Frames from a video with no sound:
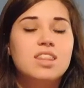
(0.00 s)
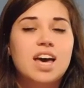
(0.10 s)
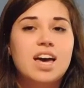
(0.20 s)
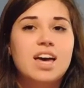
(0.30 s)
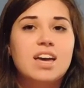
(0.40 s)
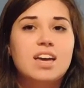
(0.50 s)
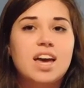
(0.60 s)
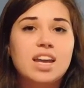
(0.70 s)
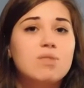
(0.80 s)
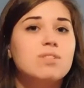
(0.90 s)
that
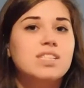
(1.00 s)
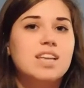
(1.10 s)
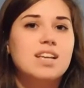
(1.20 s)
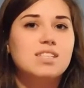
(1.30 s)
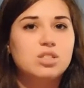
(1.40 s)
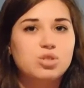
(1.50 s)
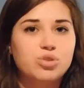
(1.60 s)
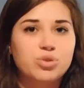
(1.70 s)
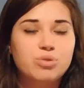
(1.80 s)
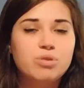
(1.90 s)
anyone says as
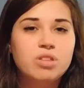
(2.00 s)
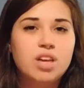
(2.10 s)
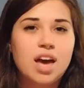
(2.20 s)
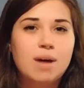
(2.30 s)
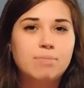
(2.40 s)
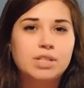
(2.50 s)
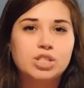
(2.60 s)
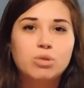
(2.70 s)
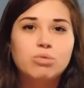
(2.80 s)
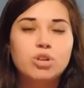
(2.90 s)
truth, but
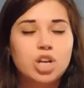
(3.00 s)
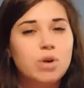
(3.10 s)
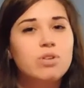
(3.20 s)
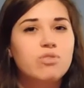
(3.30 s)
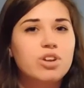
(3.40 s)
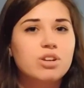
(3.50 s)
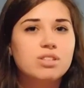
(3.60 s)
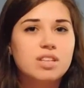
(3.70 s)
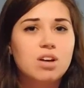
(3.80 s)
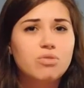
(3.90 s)
don't know it for
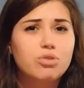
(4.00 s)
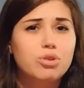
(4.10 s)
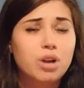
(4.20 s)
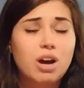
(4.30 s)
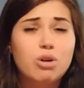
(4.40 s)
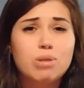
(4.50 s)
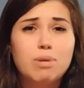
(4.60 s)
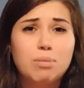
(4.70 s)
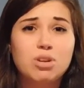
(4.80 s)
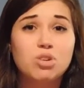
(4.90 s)
yourself, you're not going to be
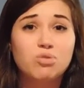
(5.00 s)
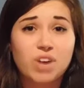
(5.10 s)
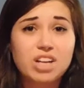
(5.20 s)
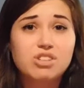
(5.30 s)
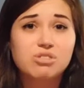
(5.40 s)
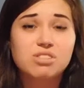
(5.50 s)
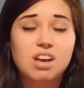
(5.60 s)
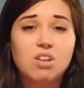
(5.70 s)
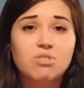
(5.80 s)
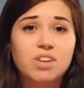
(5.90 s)
able to defend
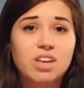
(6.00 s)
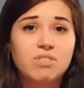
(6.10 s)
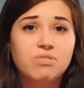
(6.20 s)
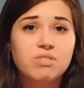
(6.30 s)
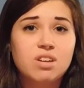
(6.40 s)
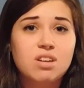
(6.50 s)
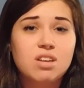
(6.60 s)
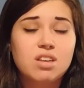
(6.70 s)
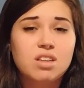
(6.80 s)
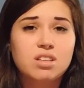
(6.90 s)
yourself if
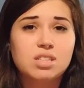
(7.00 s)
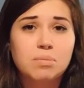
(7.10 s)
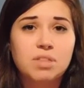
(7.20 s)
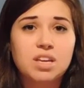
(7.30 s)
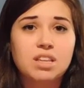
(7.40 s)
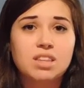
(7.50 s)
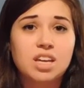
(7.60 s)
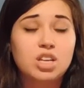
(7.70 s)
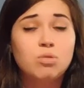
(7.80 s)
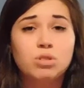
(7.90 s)
something
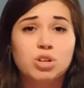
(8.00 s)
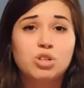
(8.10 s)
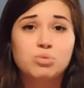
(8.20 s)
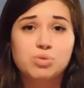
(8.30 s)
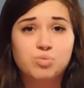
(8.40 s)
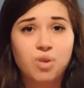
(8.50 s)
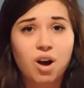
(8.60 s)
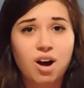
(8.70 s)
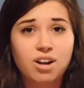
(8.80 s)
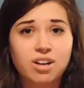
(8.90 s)
that you learned was
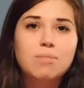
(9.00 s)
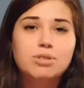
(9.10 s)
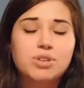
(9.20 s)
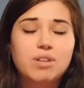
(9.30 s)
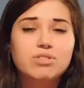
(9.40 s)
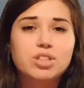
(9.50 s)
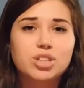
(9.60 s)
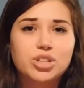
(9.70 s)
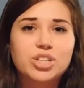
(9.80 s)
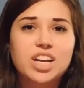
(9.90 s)
wrong. But you have to
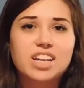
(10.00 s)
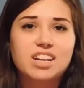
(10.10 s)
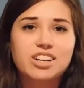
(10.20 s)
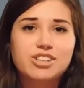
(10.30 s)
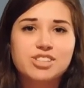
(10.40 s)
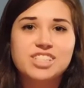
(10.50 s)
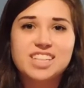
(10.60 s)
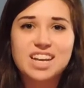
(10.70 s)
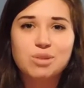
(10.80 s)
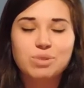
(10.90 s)
learn and
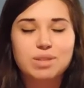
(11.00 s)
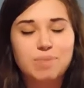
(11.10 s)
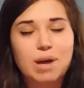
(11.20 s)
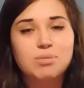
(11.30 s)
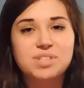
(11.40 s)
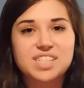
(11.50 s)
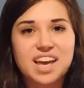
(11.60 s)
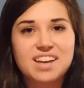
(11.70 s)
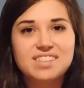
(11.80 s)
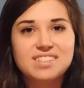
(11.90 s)
understand what the Bible
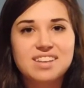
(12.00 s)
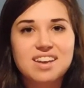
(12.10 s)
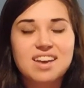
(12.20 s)
says